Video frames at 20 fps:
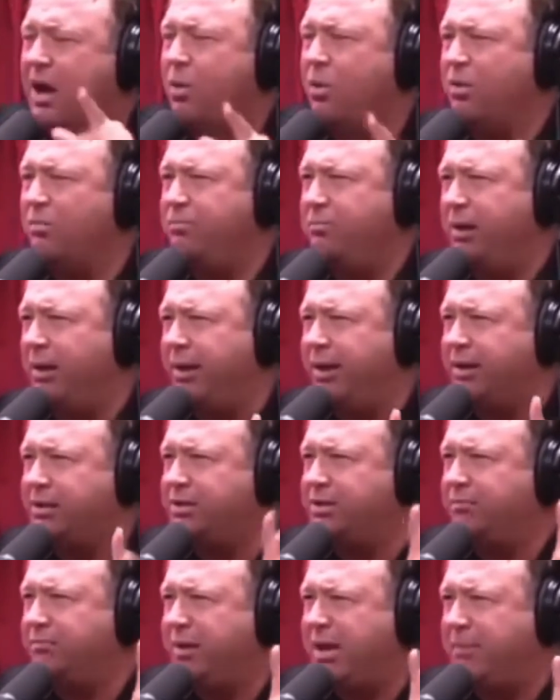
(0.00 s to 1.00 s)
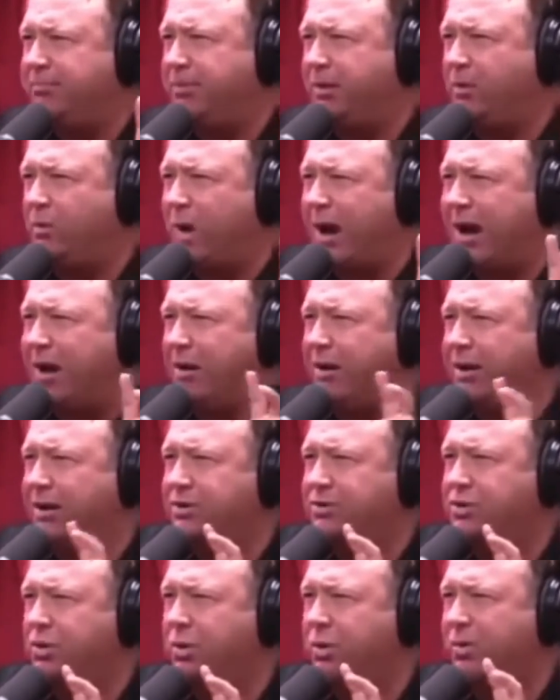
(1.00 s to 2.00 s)
with billions of people wired
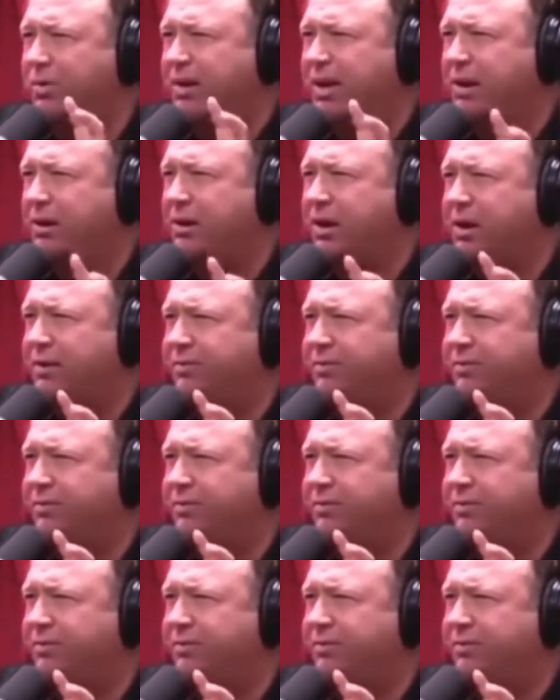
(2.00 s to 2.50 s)
into it with the Internet